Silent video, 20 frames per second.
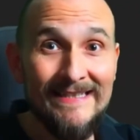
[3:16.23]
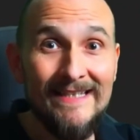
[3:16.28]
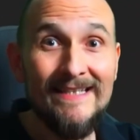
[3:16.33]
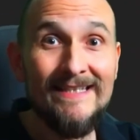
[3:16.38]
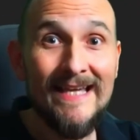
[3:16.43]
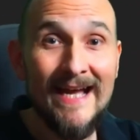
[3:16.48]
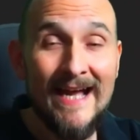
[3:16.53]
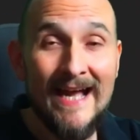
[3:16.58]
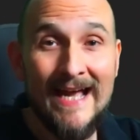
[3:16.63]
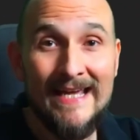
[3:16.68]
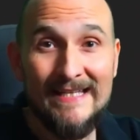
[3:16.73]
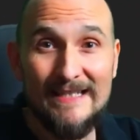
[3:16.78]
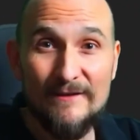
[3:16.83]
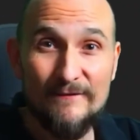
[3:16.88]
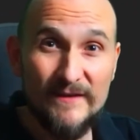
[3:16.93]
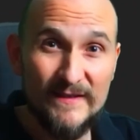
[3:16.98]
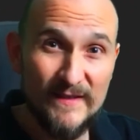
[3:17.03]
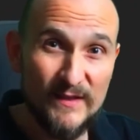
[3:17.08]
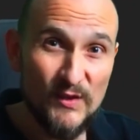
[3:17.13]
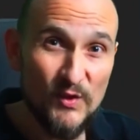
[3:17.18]
you probably
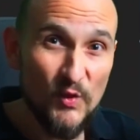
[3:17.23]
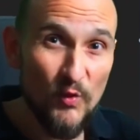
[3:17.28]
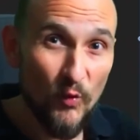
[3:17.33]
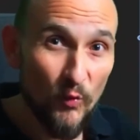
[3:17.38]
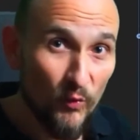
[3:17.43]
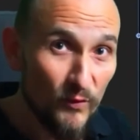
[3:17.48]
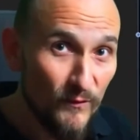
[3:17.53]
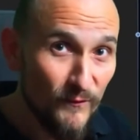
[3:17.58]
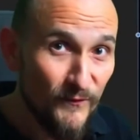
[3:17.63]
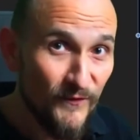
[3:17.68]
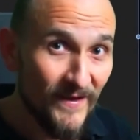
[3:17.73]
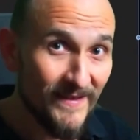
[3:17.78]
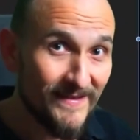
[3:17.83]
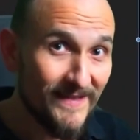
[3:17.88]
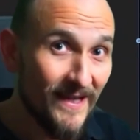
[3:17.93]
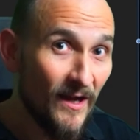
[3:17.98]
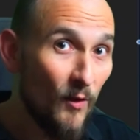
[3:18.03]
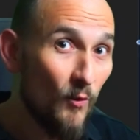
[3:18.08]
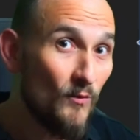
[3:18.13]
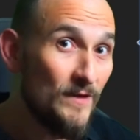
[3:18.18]
already have a basic
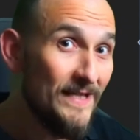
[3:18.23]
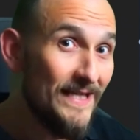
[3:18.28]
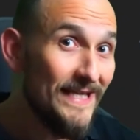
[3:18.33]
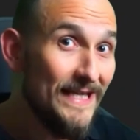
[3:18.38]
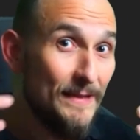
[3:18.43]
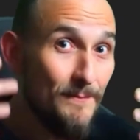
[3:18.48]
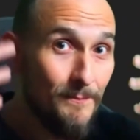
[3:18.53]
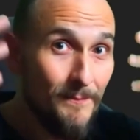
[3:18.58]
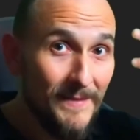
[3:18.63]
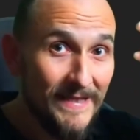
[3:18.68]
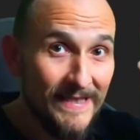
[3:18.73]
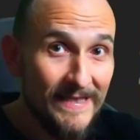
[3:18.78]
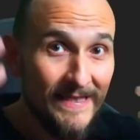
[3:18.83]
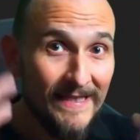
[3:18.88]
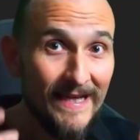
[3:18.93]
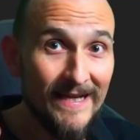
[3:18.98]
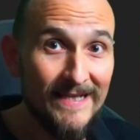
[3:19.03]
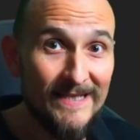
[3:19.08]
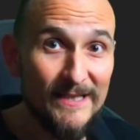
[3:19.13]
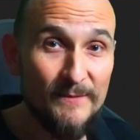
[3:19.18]
level of trust in
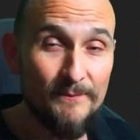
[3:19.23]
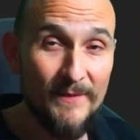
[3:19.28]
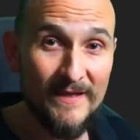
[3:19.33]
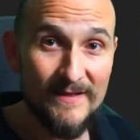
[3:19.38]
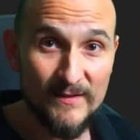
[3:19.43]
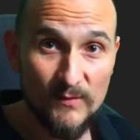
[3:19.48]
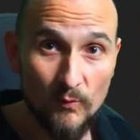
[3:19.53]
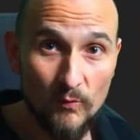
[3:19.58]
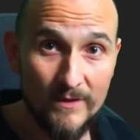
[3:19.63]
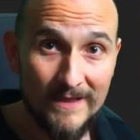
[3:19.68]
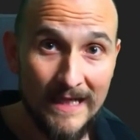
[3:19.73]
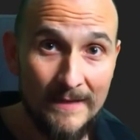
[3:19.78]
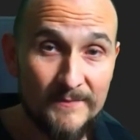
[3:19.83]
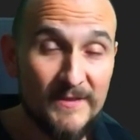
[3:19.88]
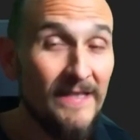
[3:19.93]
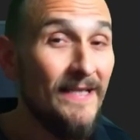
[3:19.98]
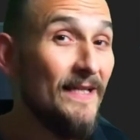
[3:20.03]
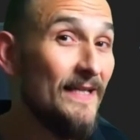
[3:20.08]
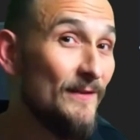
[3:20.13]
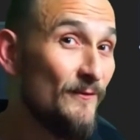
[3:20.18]
me as a person,
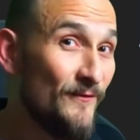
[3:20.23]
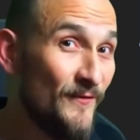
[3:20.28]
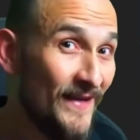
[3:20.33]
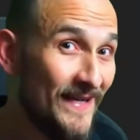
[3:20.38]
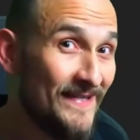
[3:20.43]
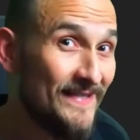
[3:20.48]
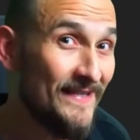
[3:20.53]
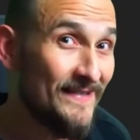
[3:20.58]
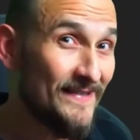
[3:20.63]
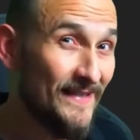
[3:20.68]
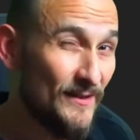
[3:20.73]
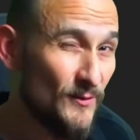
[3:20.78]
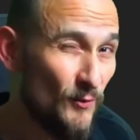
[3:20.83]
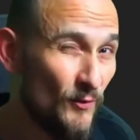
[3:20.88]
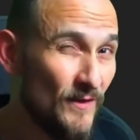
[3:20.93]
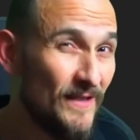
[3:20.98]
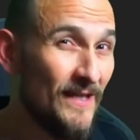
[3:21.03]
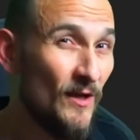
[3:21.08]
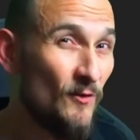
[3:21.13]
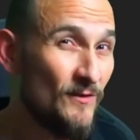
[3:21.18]
well, that
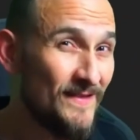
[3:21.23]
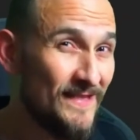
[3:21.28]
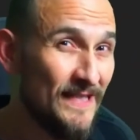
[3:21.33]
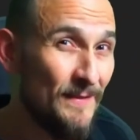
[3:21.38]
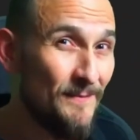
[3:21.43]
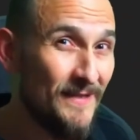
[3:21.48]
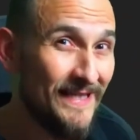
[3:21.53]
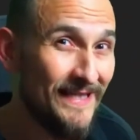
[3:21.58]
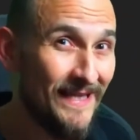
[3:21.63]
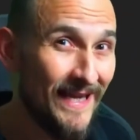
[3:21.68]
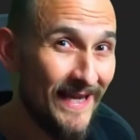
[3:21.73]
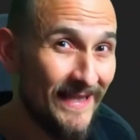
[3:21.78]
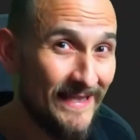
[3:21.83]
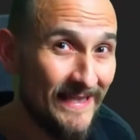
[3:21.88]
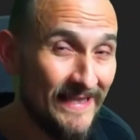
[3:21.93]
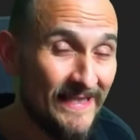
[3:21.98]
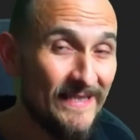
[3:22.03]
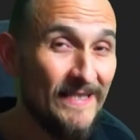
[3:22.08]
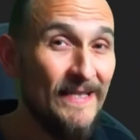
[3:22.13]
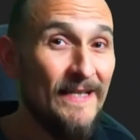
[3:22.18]
makes it a lot easier for
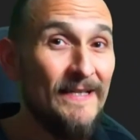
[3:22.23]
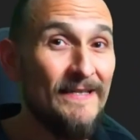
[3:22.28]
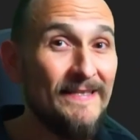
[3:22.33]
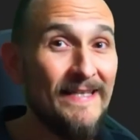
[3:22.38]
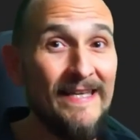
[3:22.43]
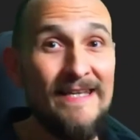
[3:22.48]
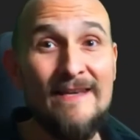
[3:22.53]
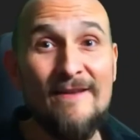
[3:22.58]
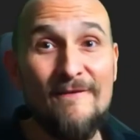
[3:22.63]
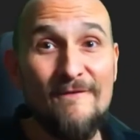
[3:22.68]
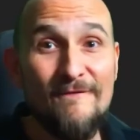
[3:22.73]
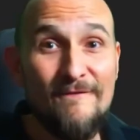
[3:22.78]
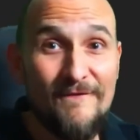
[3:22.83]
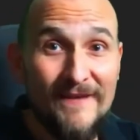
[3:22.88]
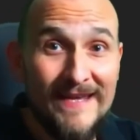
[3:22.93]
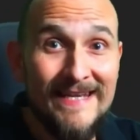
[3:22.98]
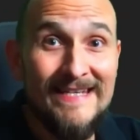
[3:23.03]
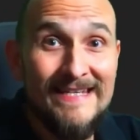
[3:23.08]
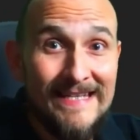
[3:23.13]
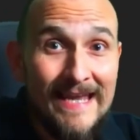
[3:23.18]
them.
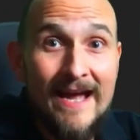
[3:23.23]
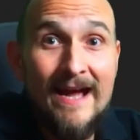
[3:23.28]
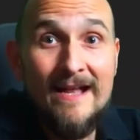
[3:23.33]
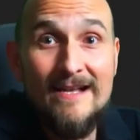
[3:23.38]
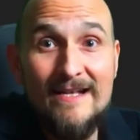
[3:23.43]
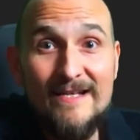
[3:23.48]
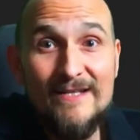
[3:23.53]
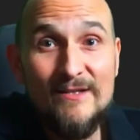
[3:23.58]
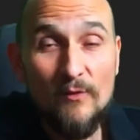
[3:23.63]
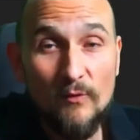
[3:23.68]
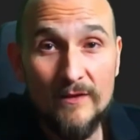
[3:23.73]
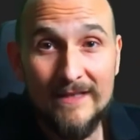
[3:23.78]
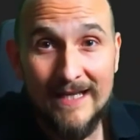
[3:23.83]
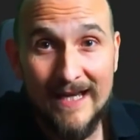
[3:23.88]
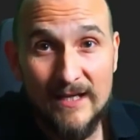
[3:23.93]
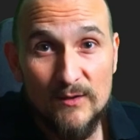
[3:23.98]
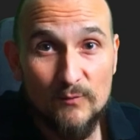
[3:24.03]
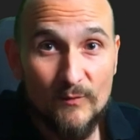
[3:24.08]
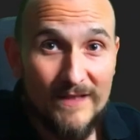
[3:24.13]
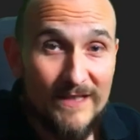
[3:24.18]
Because if the old
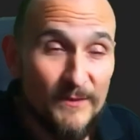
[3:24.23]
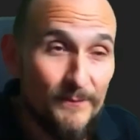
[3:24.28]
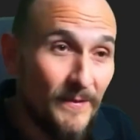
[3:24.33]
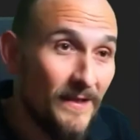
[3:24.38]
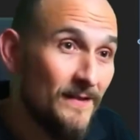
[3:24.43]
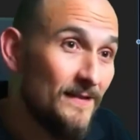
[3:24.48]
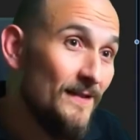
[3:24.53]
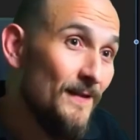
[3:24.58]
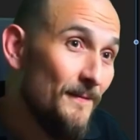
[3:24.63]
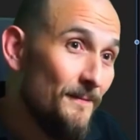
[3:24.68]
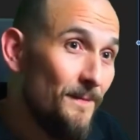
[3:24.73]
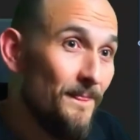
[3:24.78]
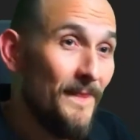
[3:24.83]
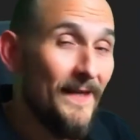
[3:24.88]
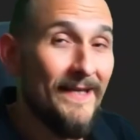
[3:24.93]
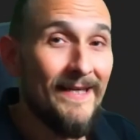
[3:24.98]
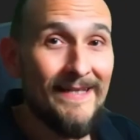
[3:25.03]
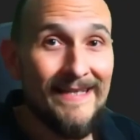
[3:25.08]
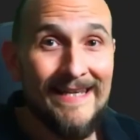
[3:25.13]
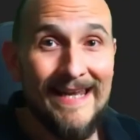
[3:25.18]
guy whispers to
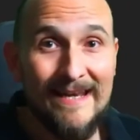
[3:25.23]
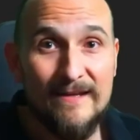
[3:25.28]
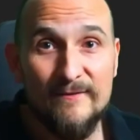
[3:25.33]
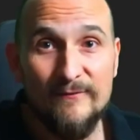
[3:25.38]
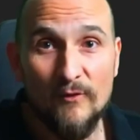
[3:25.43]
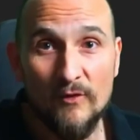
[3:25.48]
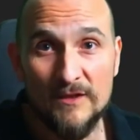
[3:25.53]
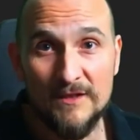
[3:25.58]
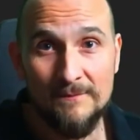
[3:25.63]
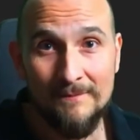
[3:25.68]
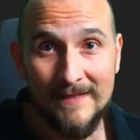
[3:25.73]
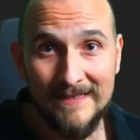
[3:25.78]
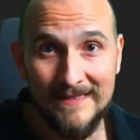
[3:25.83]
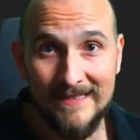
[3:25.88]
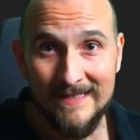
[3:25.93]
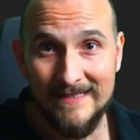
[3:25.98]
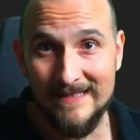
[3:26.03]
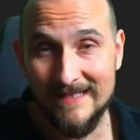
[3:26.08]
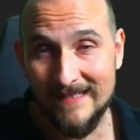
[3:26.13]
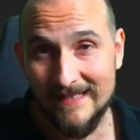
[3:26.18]
you, well, you
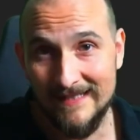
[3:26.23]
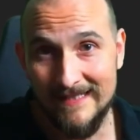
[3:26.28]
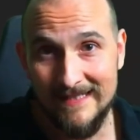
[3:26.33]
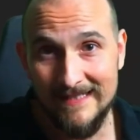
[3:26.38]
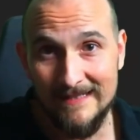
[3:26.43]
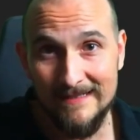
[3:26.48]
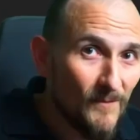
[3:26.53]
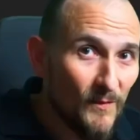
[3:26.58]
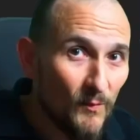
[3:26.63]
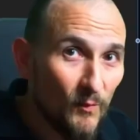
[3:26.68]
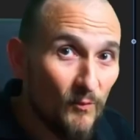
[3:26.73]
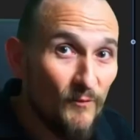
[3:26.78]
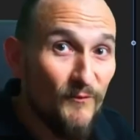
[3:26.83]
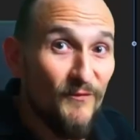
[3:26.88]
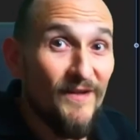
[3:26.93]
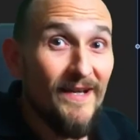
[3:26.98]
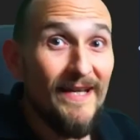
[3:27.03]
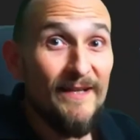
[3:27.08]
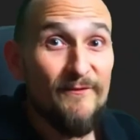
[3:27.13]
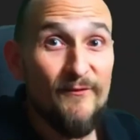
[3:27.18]
usually answer, right?
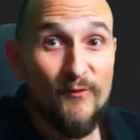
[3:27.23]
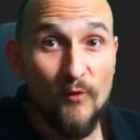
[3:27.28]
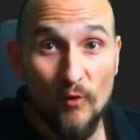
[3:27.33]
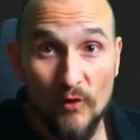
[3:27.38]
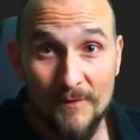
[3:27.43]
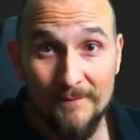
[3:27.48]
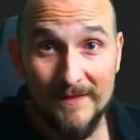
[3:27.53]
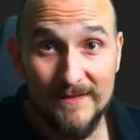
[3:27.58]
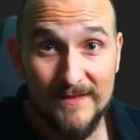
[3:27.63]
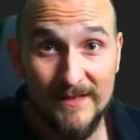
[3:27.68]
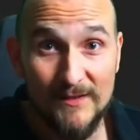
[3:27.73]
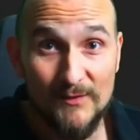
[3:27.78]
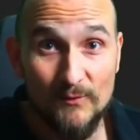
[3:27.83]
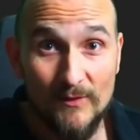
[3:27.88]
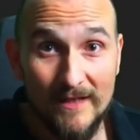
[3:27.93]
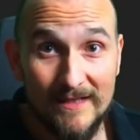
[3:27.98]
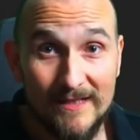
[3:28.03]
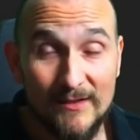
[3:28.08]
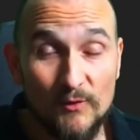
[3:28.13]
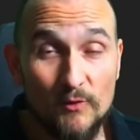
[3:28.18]
And maybe
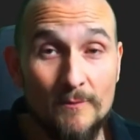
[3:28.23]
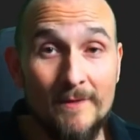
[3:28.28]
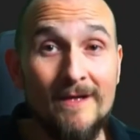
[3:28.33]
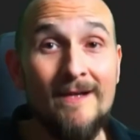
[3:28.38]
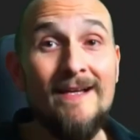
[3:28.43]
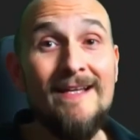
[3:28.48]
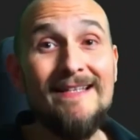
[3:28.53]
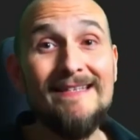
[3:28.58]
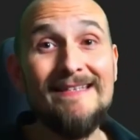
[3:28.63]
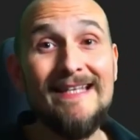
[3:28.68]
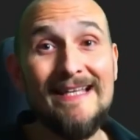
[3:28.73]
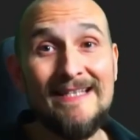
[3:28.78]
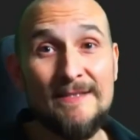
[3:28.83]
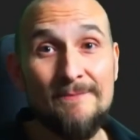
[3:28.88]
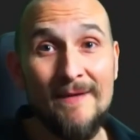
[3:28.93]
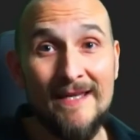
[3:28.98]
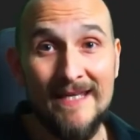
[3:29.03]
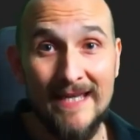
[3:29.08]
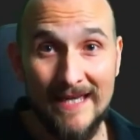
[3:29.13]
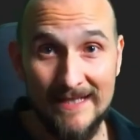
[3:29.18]
you're even excited
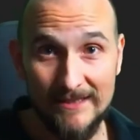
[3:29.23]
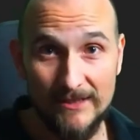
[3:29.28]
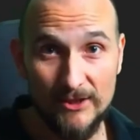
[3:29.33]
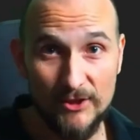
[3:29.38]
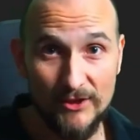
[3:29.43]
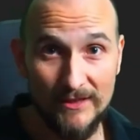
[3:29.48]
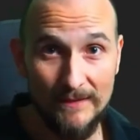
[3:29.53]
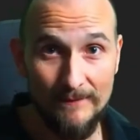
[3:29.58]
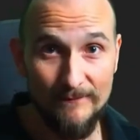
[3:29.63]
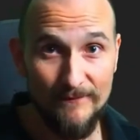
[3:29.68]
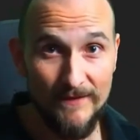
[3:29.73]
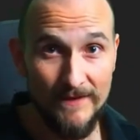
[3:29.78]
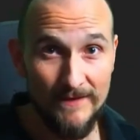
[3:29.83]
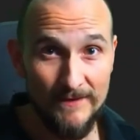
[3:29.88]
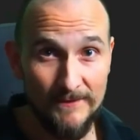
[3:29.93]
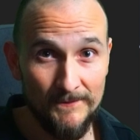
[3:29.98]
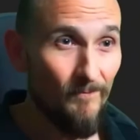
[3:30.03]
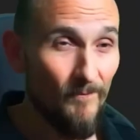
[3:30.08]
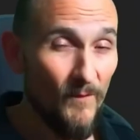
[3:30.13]
that you got a message.